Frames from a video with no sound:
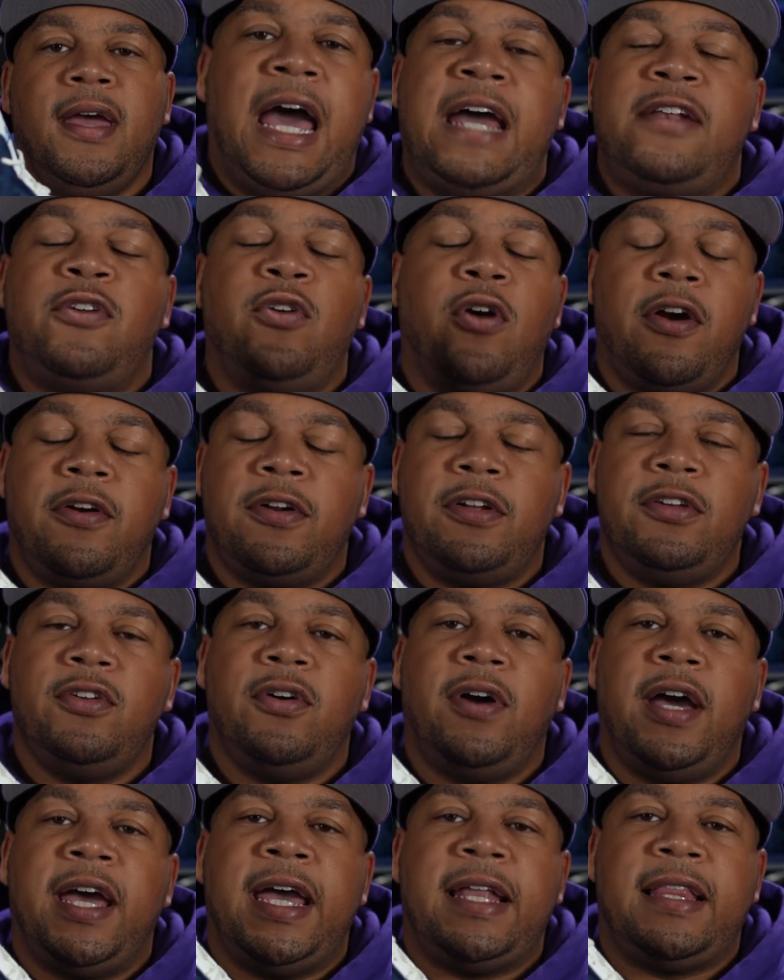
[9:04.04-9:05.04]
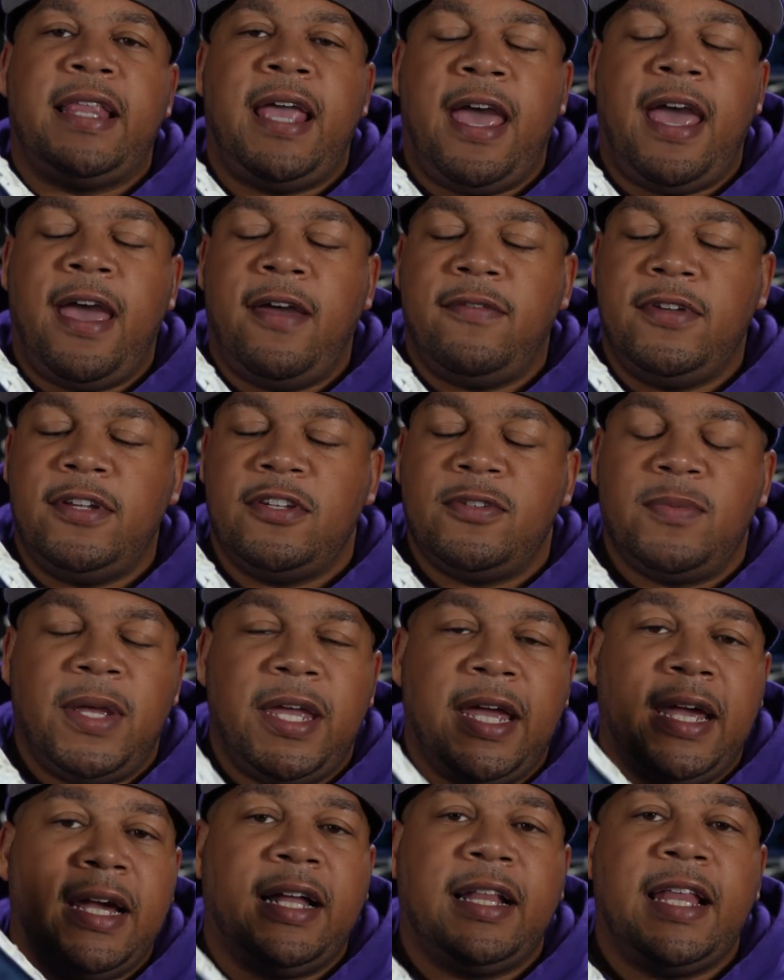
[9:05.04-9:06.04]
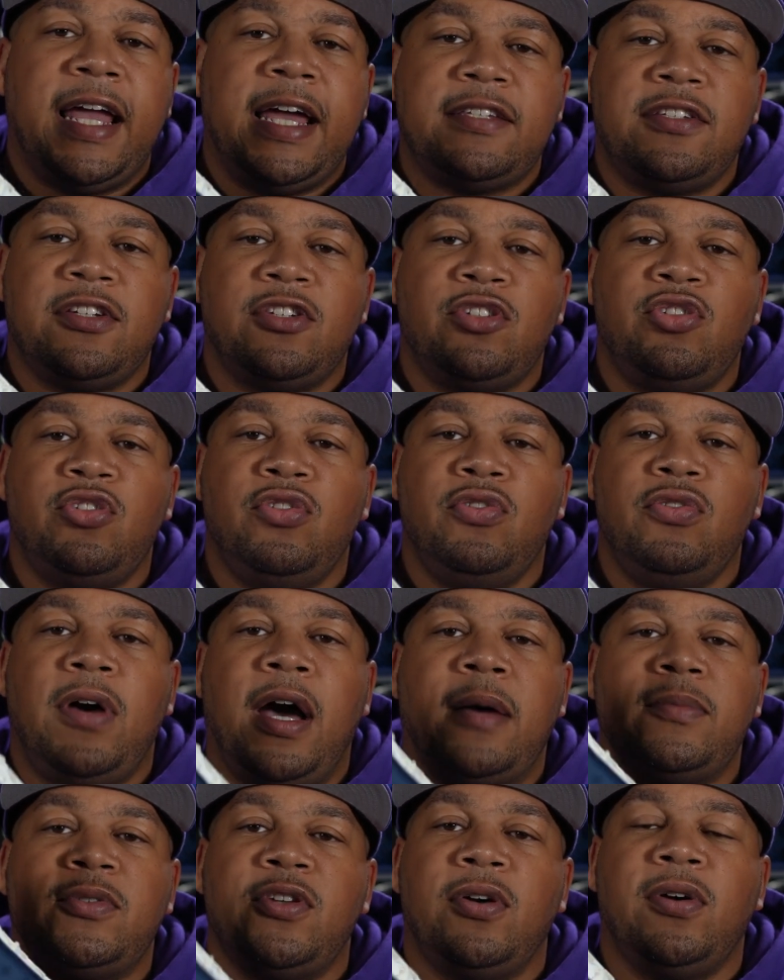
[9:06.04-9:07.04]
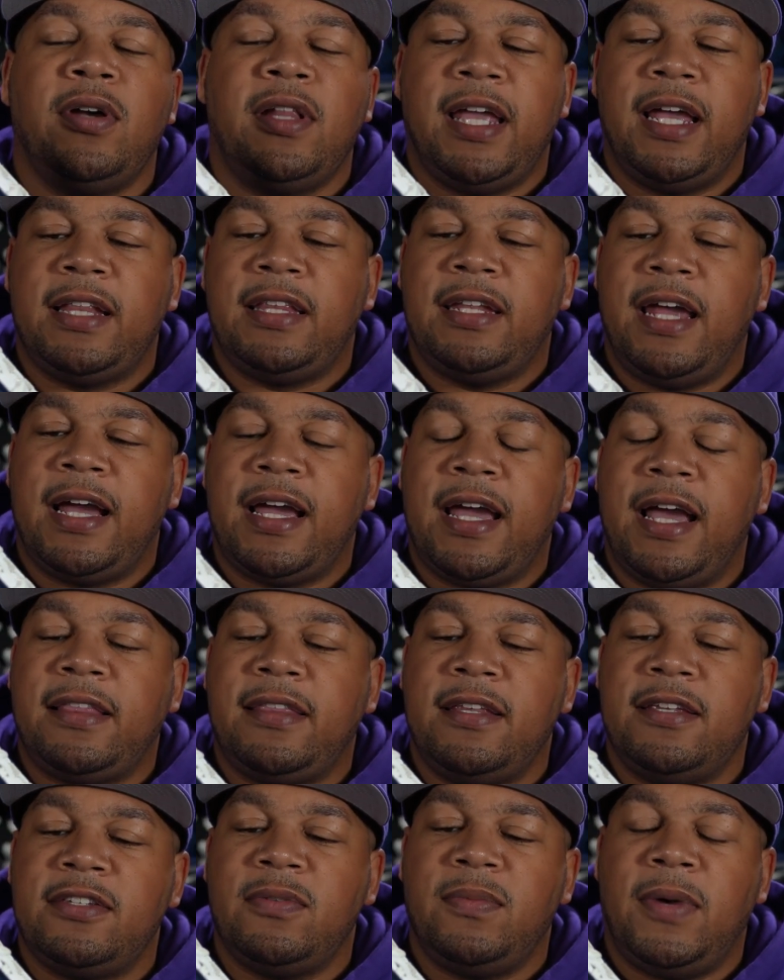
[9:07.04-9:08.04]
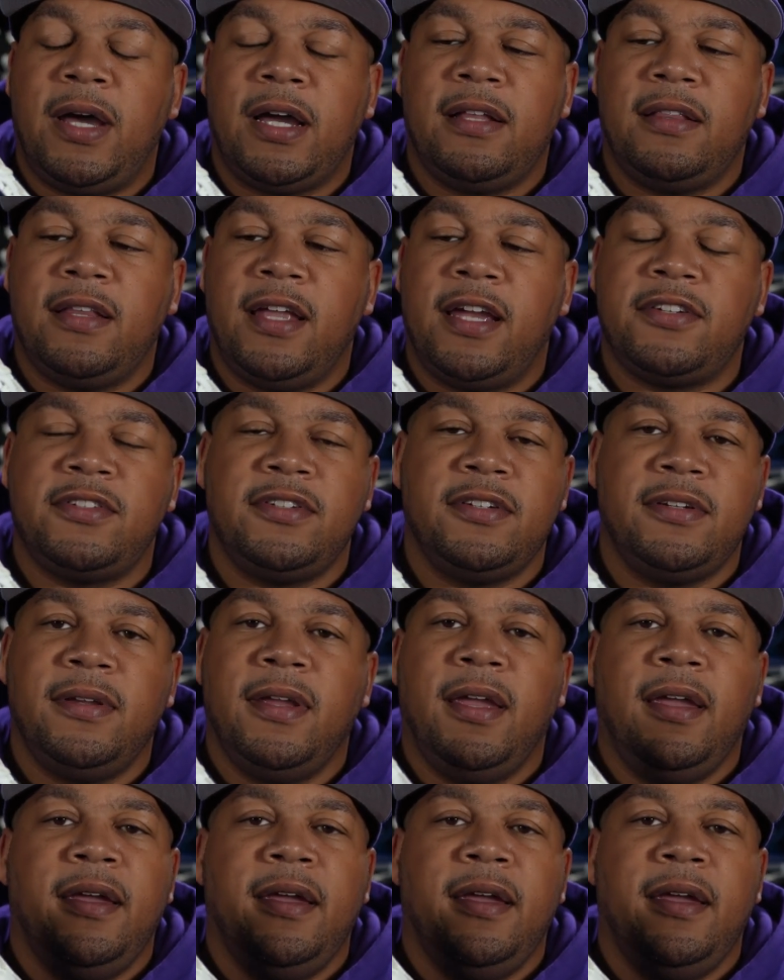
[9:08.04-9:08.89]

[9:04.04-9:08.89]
I already knew I had to have these, man. Classic shoe. I'm so glad that I got these in my collection.